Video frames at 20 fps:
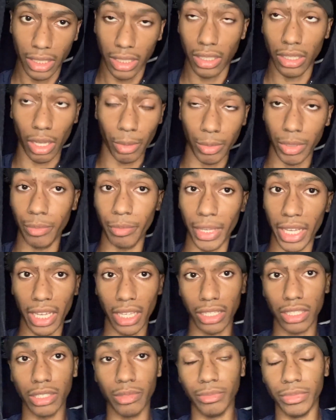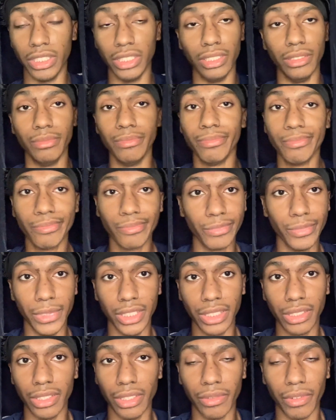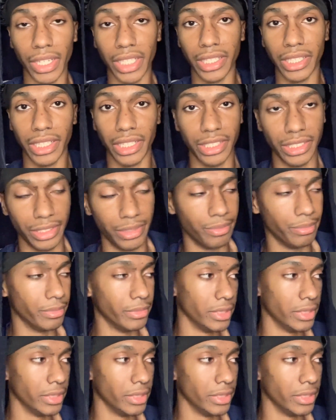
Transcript: bad company and stuff like that. And